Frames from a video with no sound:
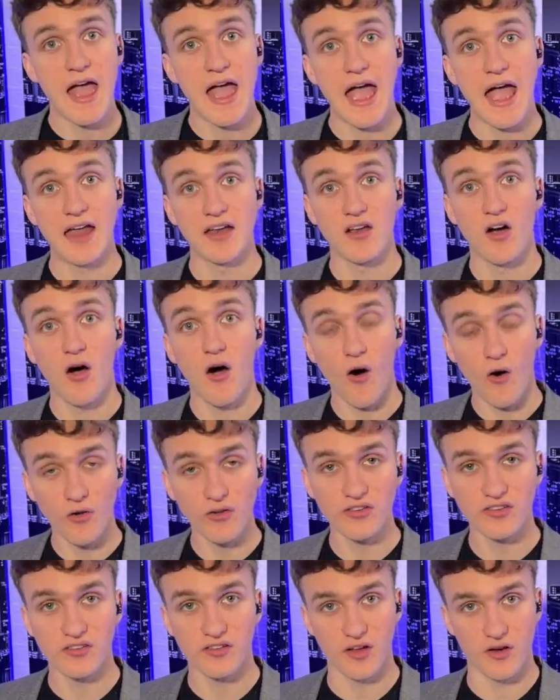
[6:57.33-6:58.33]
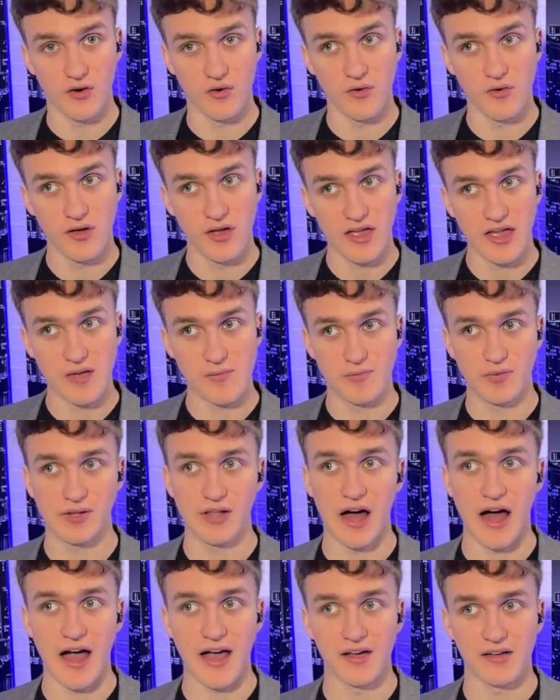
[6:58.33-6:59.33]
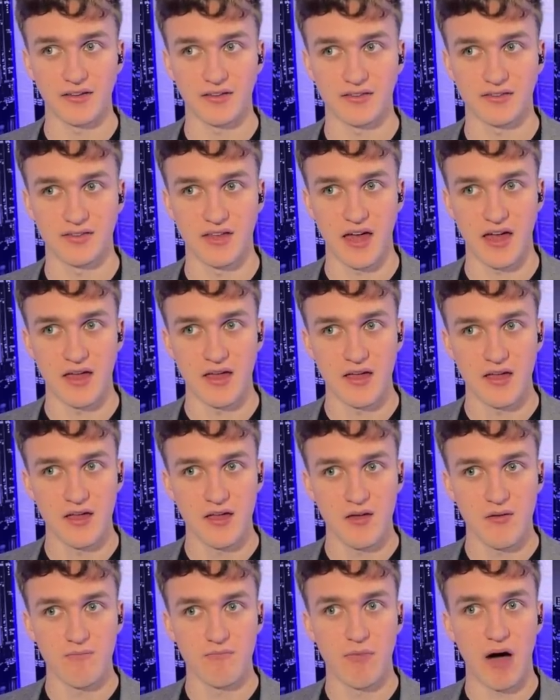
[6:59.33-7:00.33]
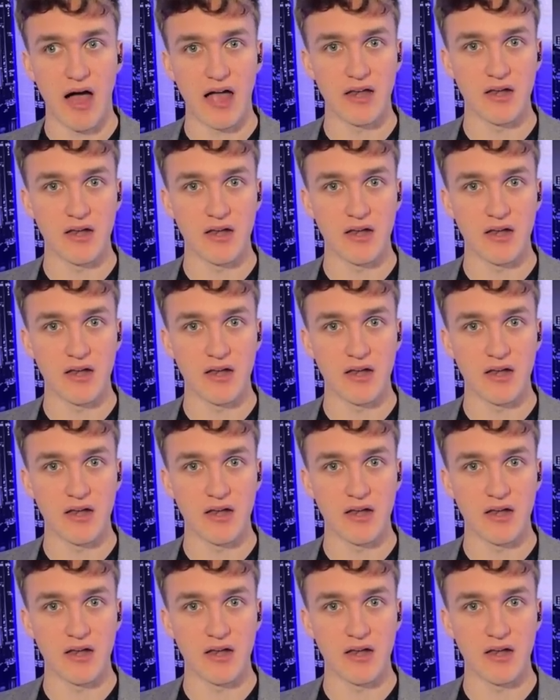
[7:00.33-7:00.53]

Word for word: and also implies that by